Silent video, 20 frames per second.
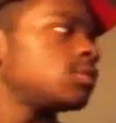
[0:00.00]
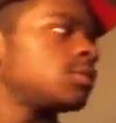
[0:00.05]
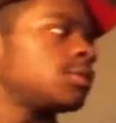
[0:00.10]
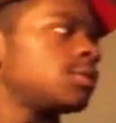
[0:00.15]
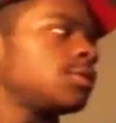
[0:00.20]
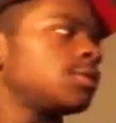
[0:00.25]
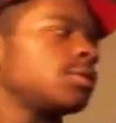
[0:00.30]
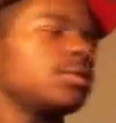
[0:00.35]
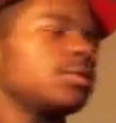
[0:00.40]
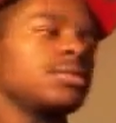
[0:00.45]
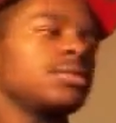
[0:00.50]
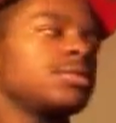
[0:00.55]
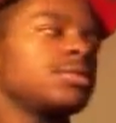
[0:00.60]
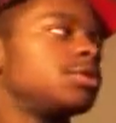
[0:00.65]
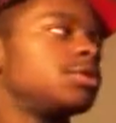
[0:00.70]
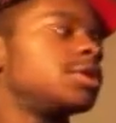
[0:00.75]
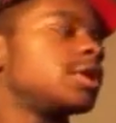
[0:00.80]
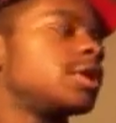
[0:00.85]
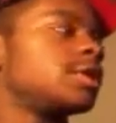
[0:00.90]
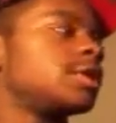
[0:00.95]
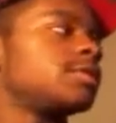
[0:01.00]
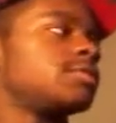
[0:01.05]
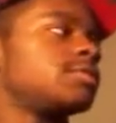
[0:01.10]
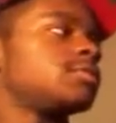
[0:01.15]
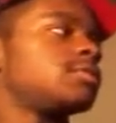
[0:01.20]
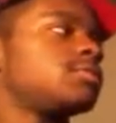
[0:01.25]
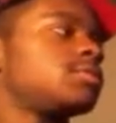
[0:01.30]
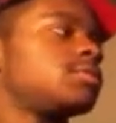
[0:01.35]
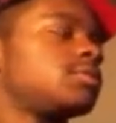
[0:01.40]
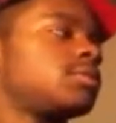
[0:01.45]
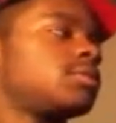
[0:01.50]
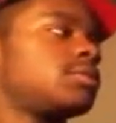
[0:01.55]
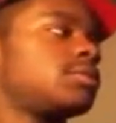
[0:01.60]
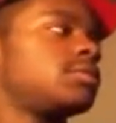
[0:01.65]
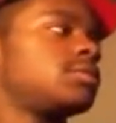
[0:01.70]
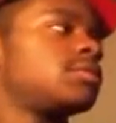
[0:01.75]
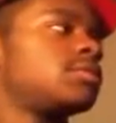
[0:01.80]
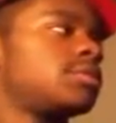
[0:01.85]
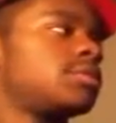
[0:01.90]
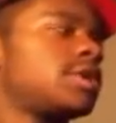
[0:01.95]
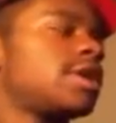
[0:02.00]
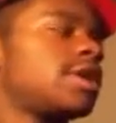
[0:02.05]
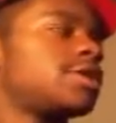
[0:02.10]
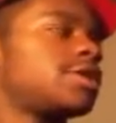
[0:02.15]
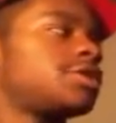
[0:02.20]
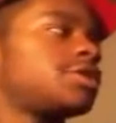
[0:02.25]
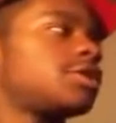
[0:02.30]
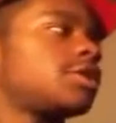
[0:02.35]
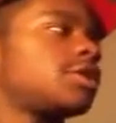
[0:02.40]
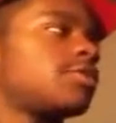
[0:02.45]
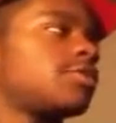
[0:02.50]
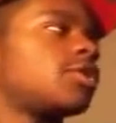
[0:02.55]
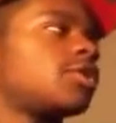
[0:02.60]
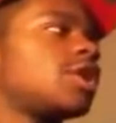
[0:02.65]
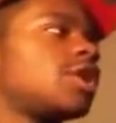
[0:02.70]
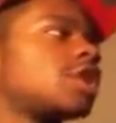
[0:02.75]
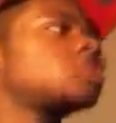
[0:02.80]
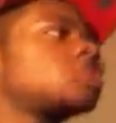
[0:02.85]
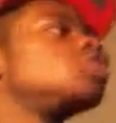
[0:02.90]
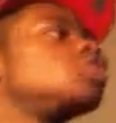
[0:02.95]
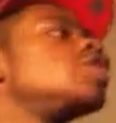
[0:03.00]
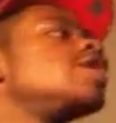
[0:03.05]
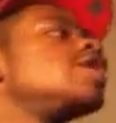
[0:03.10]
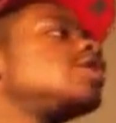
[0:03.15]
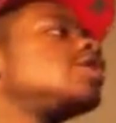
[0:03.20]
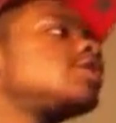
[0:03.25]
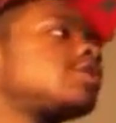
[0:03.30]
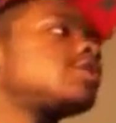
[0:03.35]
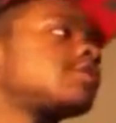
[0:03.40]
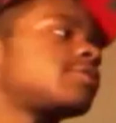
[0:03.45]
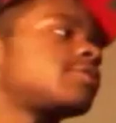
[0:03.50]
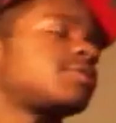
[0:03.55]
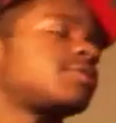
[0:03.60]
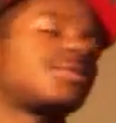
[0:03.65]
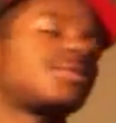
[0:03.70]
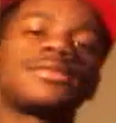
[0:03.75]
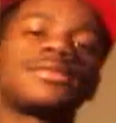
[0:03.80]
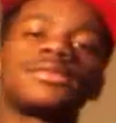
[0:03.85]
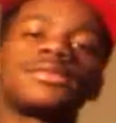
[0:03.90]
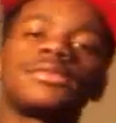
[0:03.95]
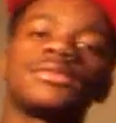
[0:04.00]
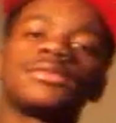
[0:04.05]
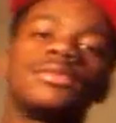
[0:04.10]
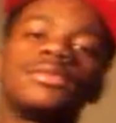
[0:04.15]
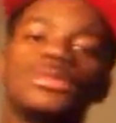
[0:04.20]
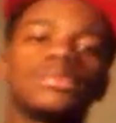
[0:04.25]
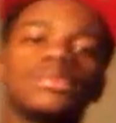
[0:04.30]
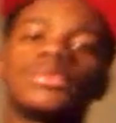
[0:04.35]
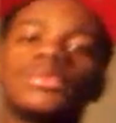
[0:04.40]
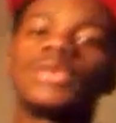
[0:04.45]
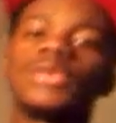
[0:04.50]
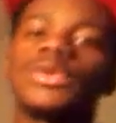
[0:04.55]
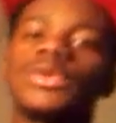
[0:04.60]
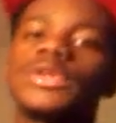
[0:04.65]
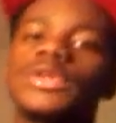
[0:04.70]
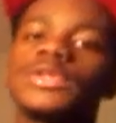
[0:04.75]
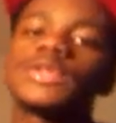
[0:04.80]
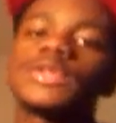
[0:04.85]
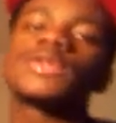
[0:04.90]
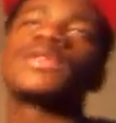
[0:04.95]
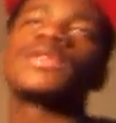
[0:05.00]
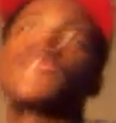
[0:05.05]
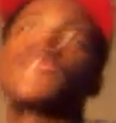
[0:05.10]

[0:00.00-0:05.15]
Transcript: Woo! You done? Yeah, shut up before I knock your head off. Anyways.